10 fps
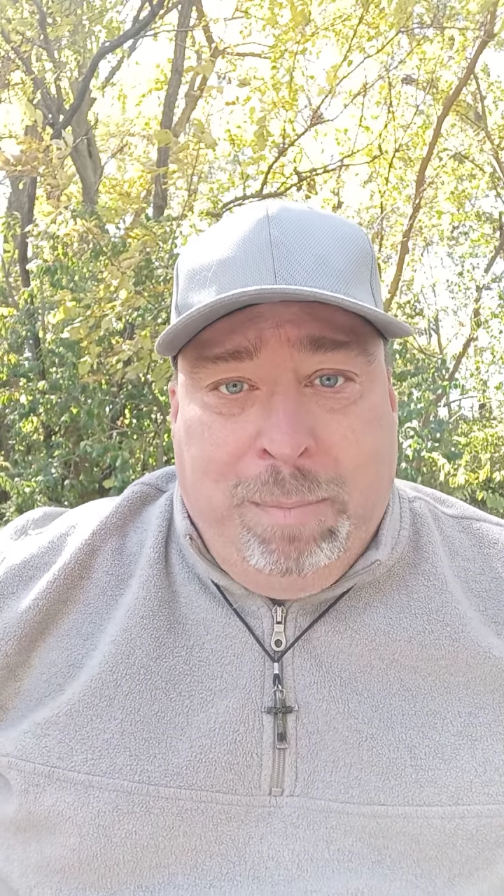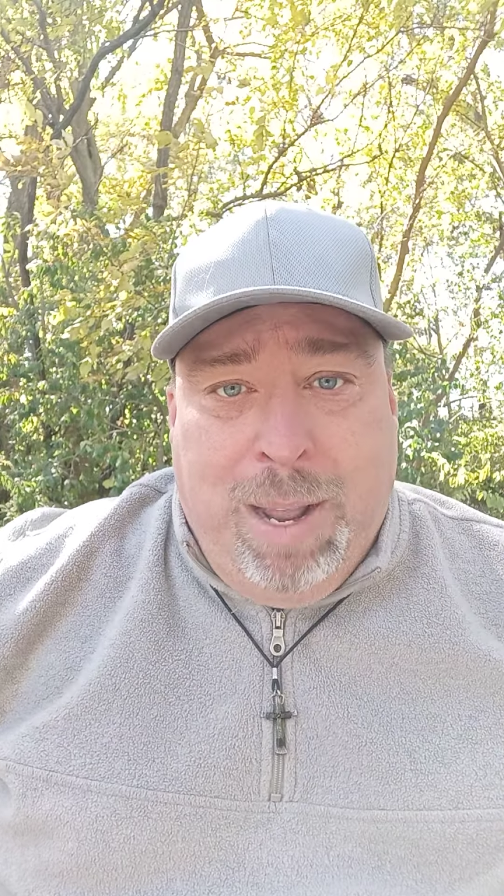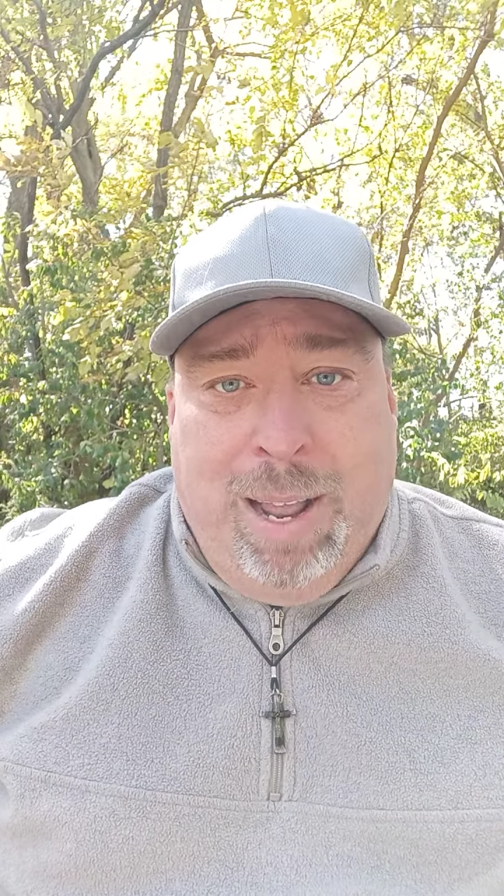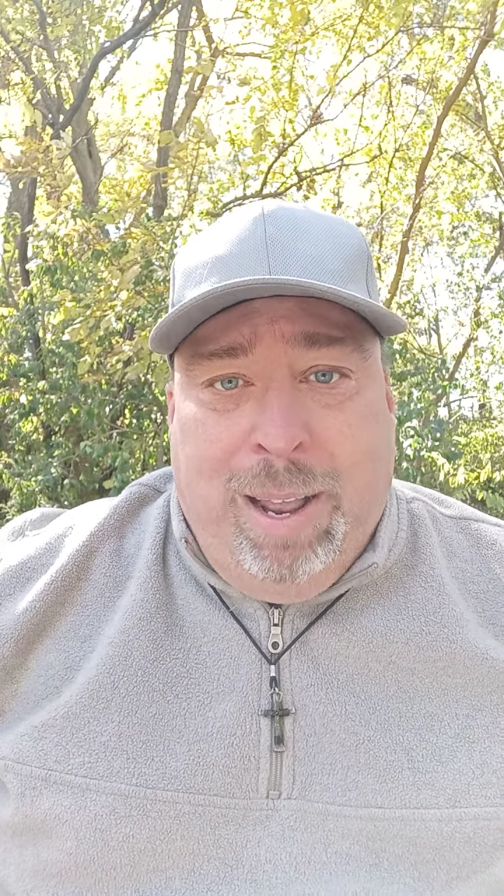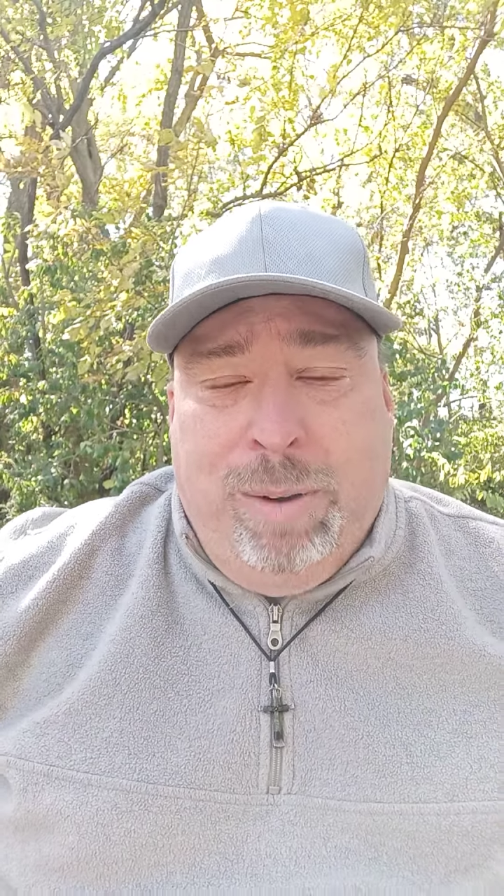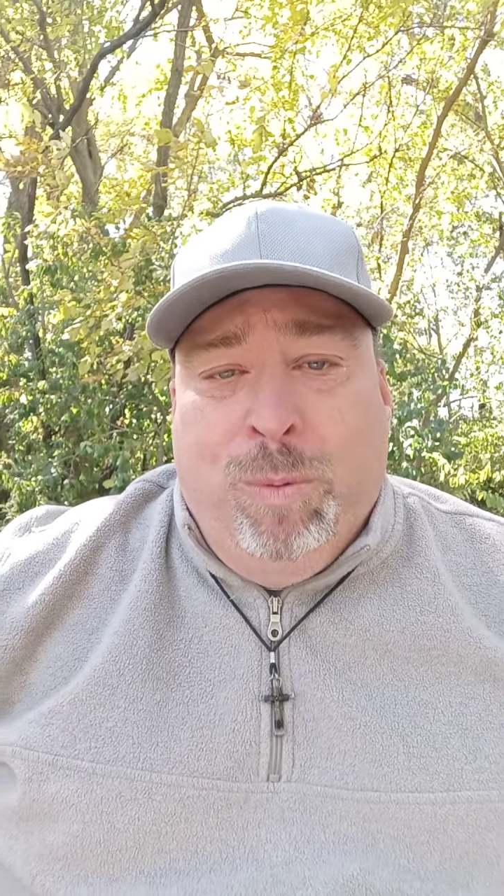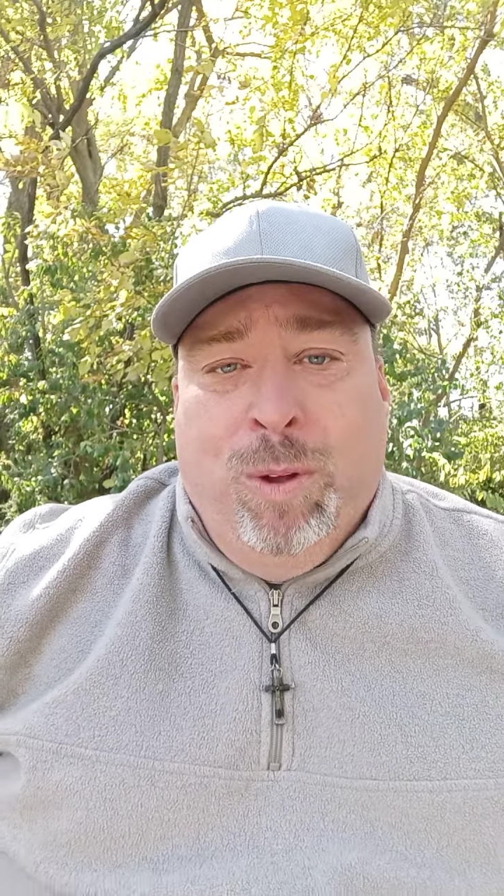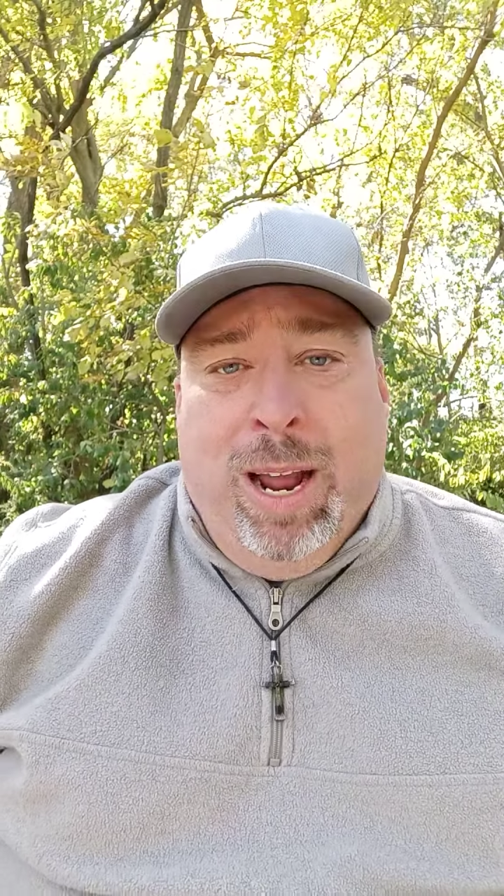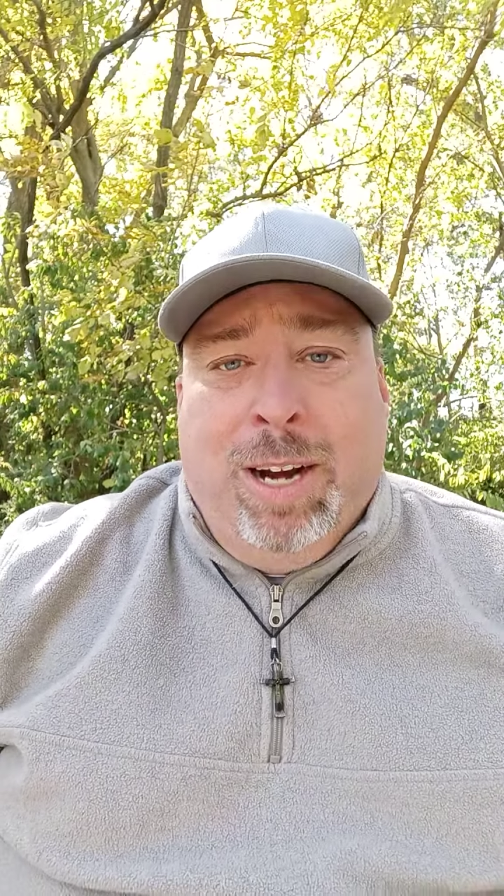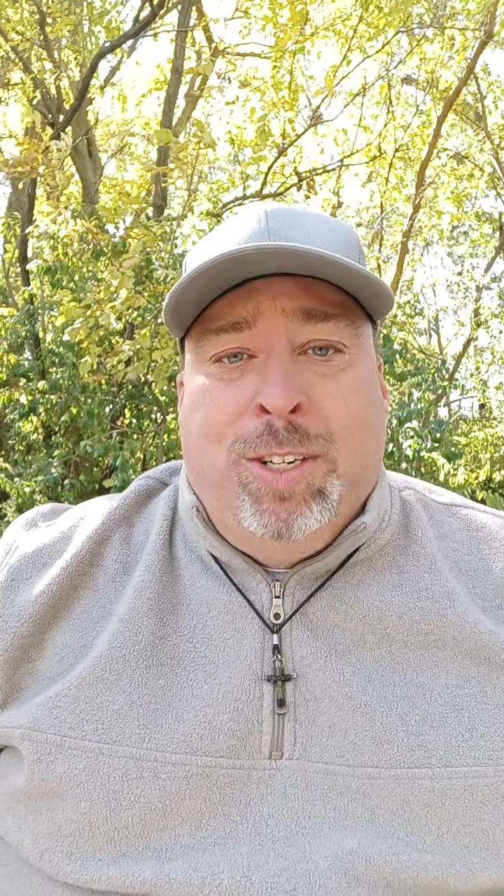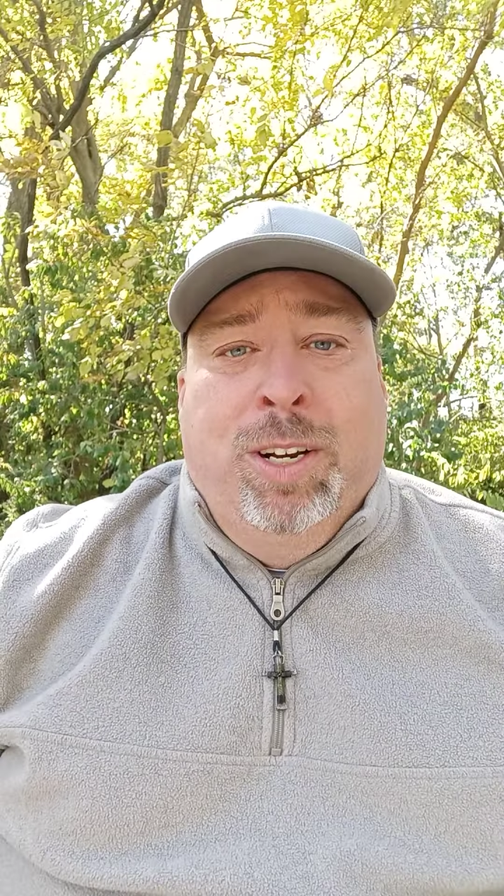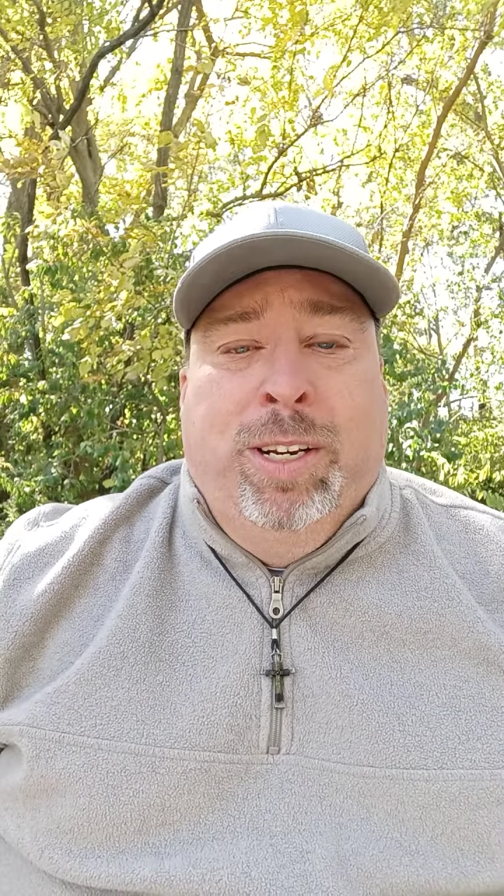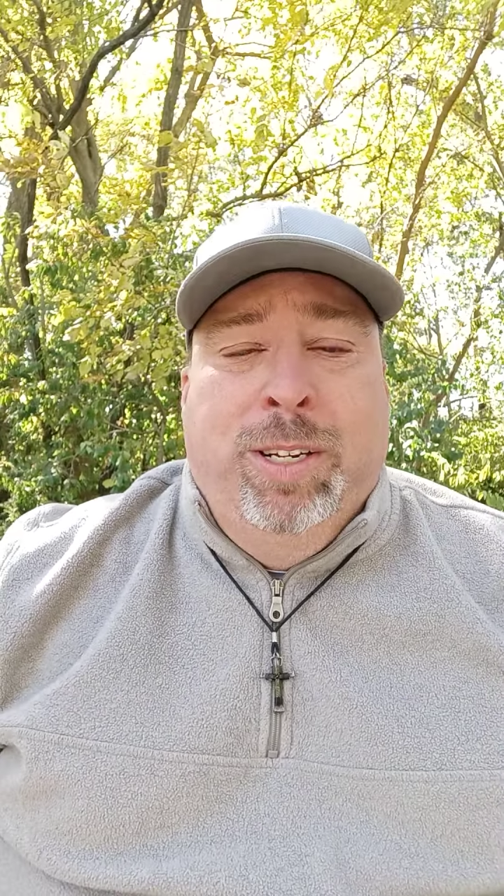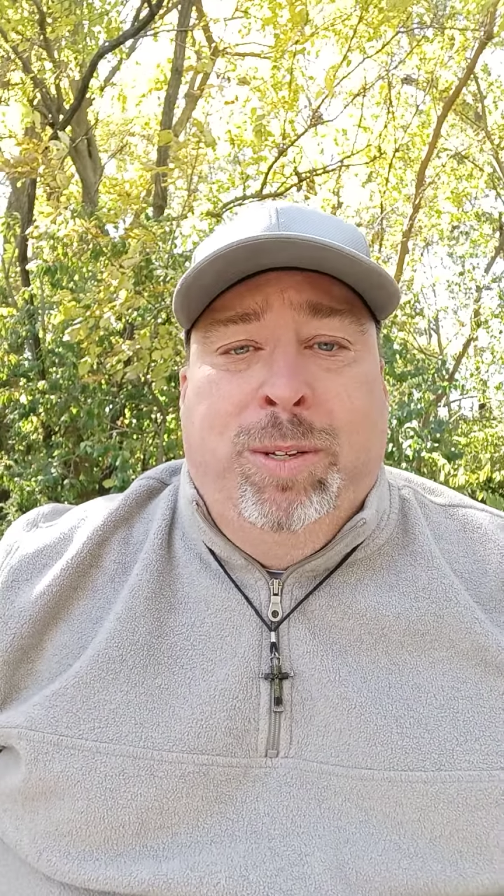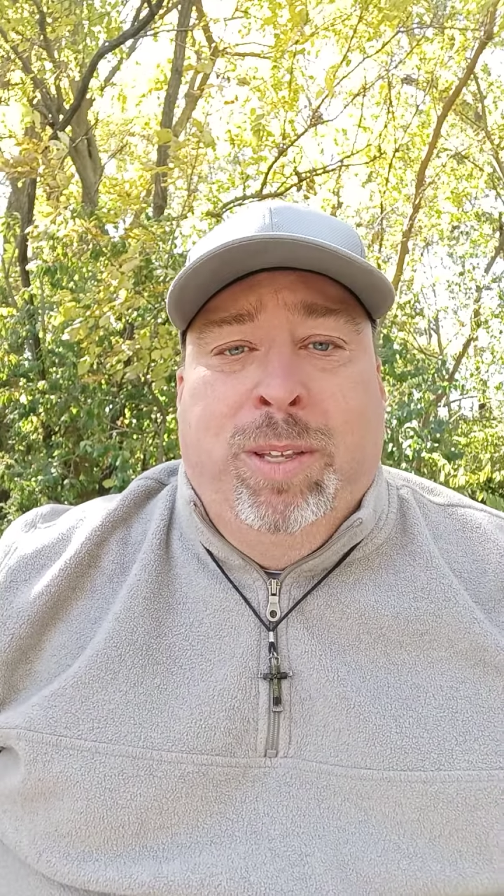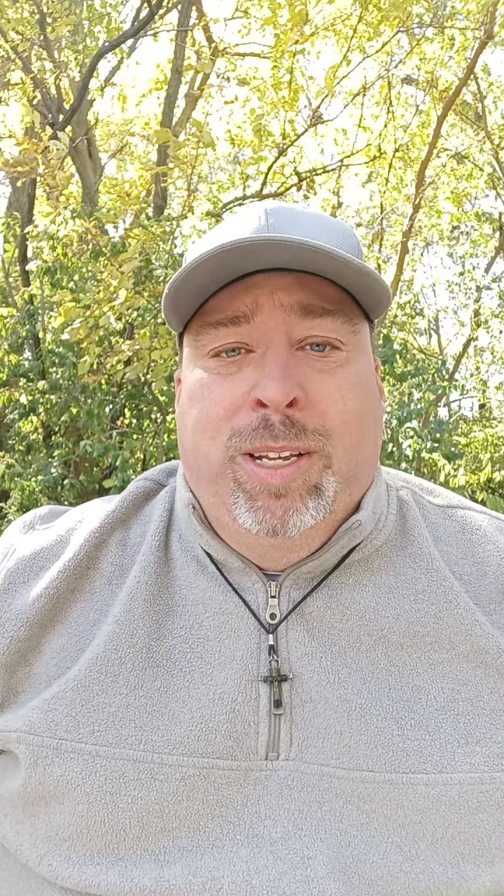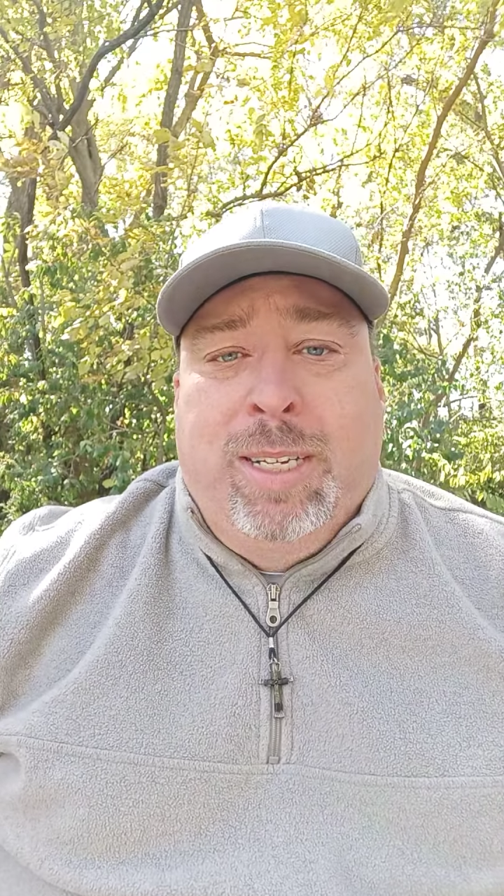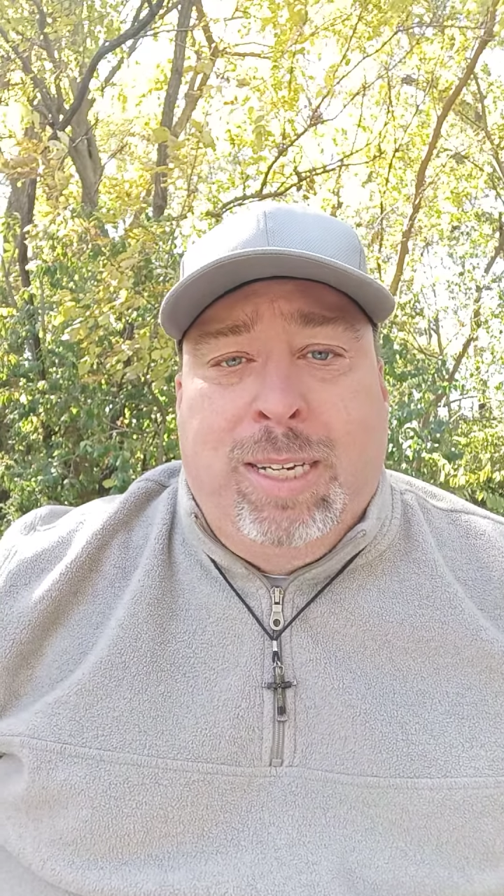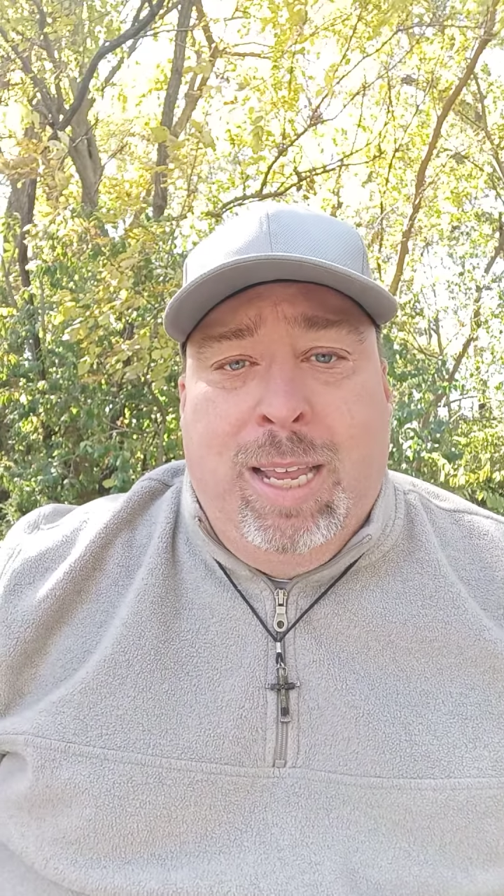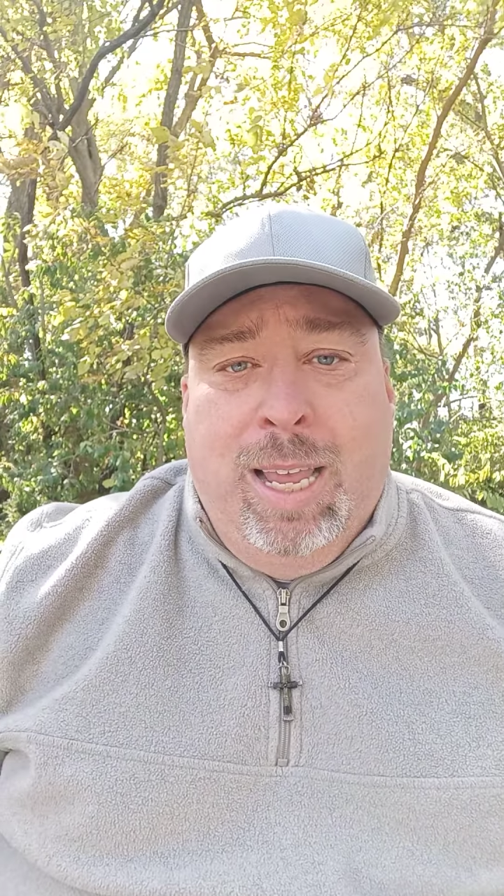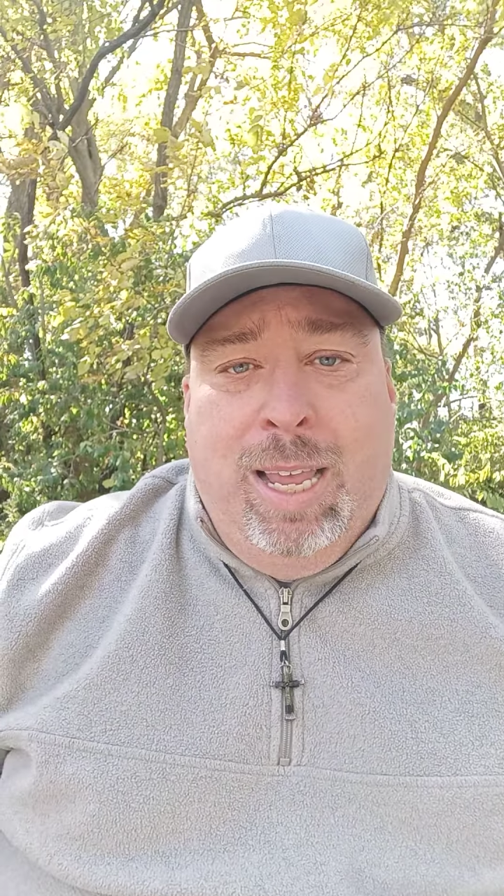mind would actually do this.